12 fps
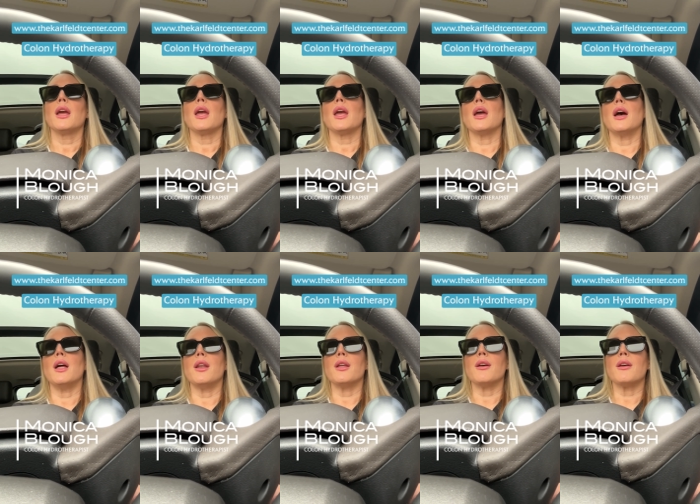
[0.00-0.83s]

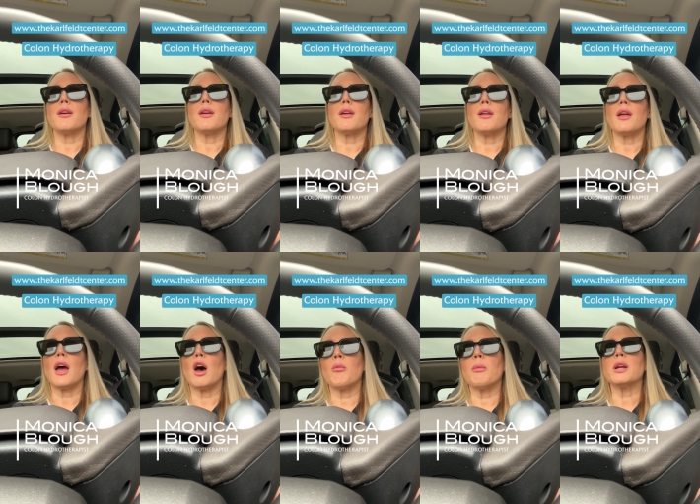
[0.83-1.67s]
And
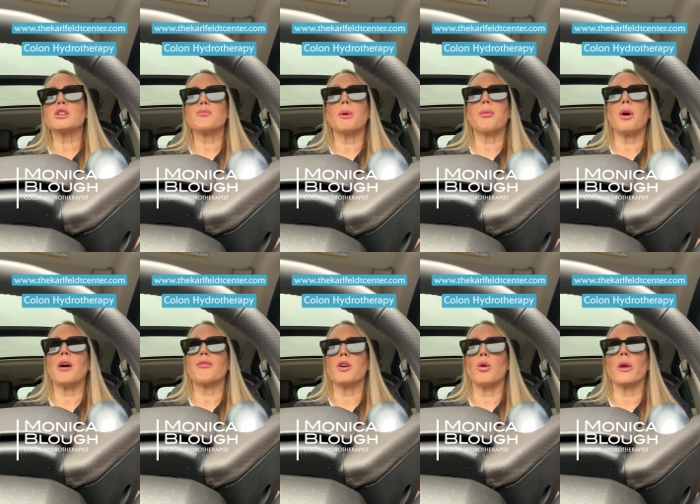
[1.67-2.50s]
how much people
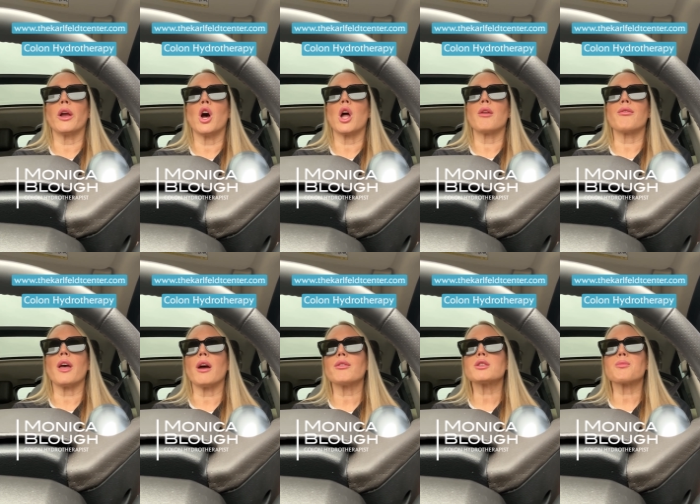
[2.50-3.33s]
have going on. If the
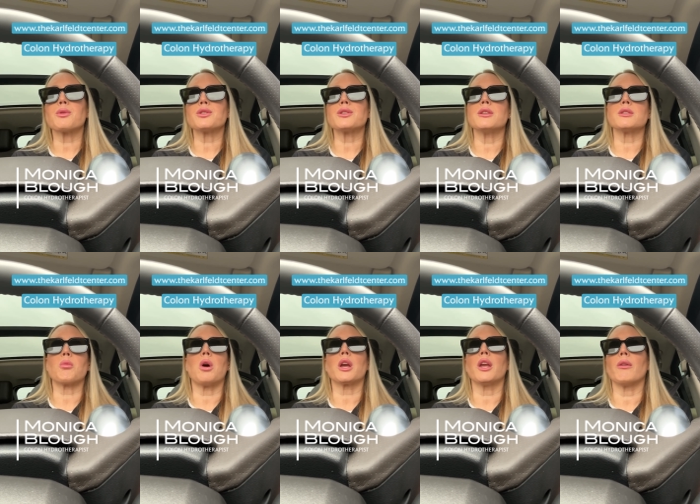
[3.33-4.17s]
average person is
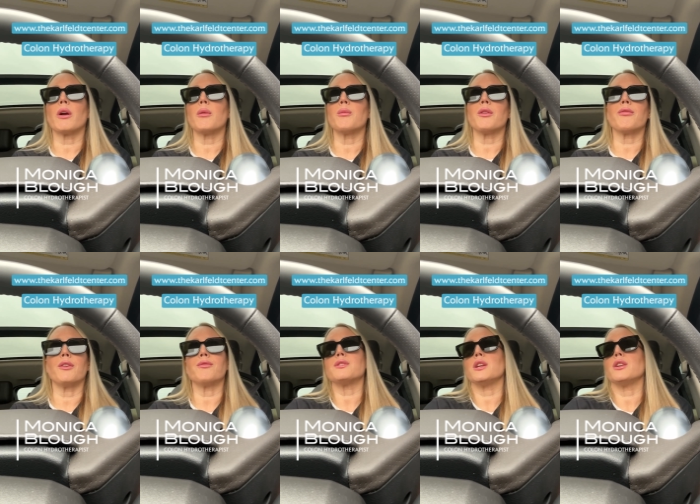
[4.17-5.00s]
walking around with
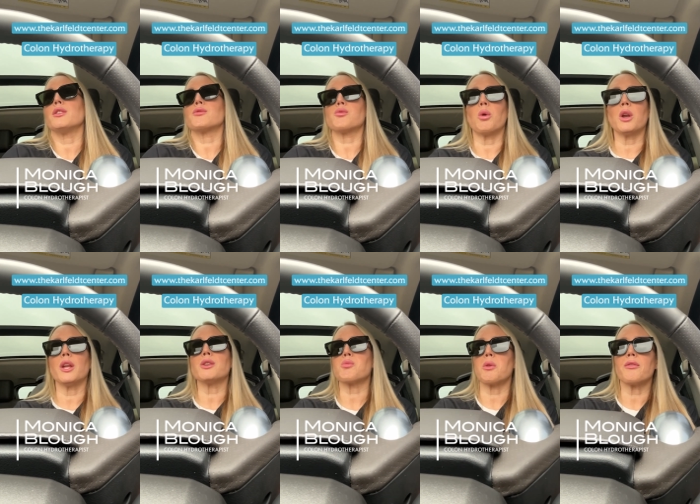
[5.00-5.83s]
15,
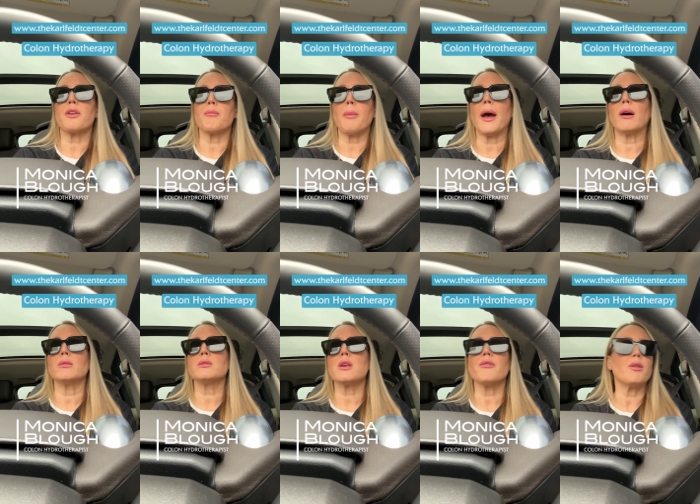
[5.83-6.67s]
20, 25
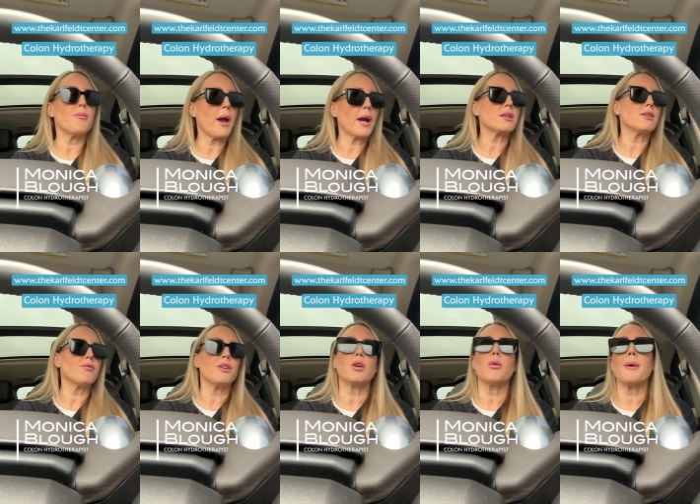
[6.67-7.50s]
pounds of impacted
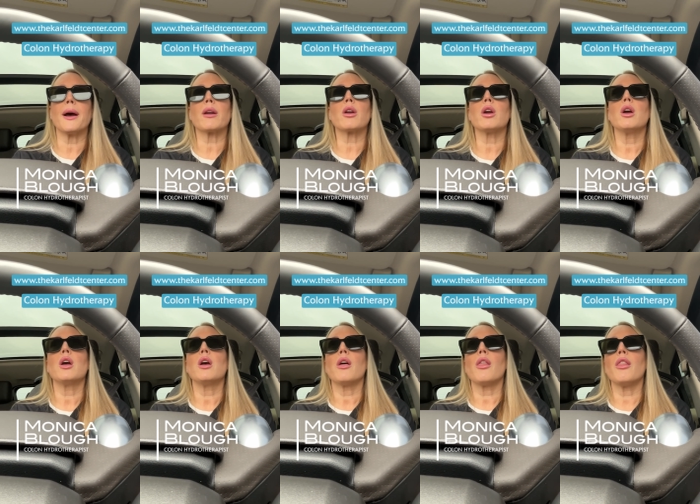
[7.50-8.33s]
fecal matter,
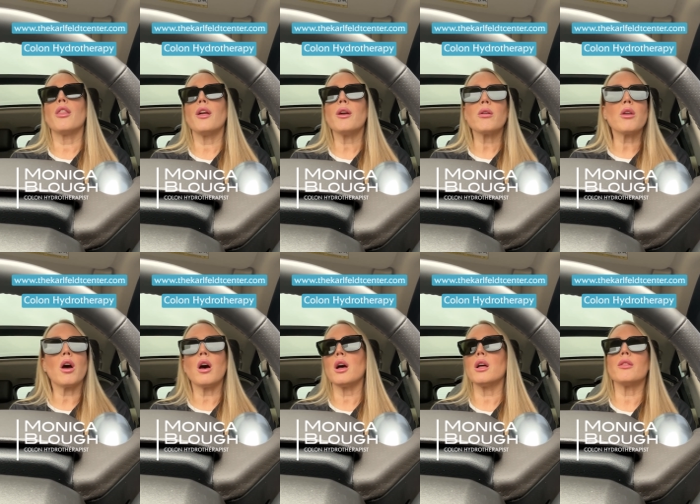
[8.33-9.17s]
they're
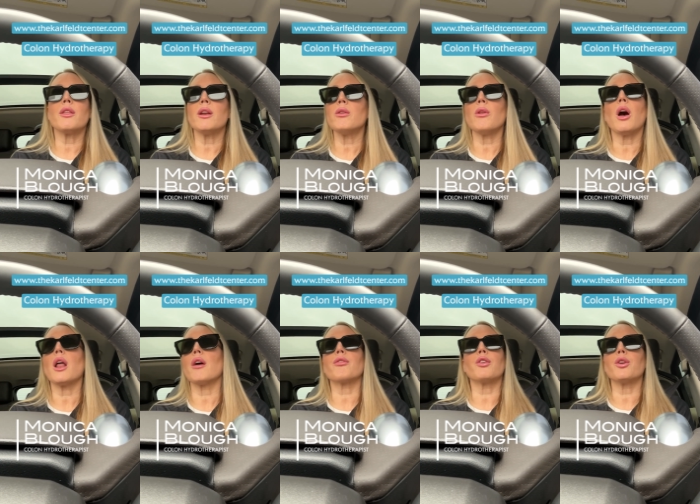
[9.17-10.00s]
not, they do not
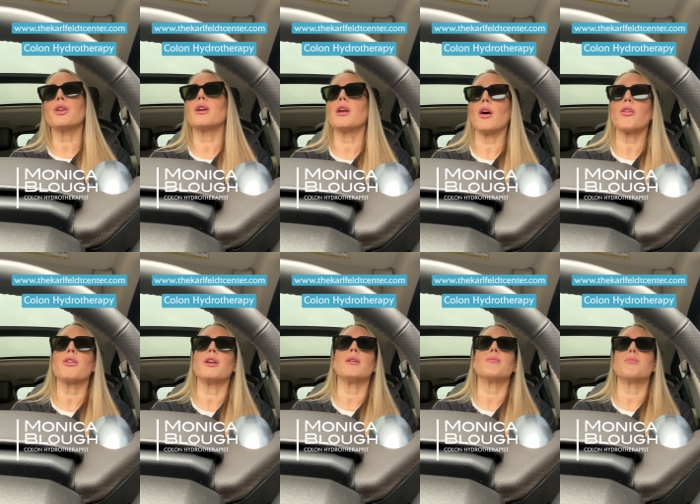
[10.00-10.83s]
have good,
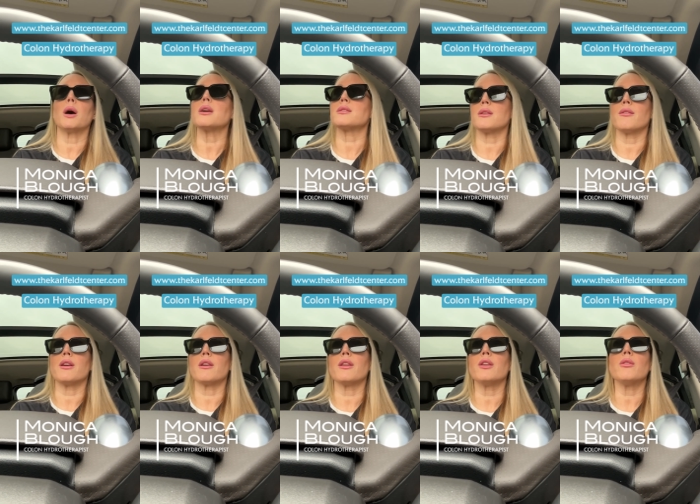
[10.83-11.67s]
healthy bugs in
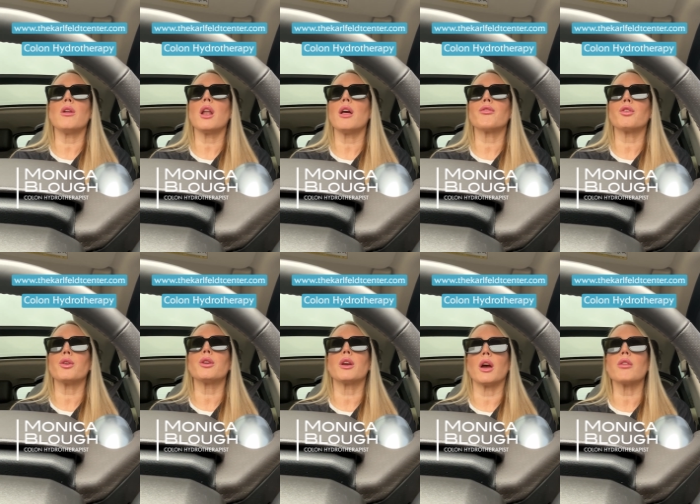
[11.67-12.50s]
there. They do not have
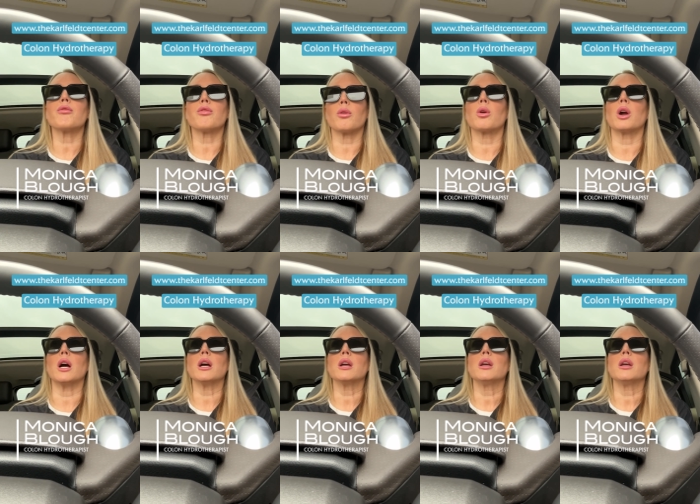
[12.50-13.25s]
good gut flora.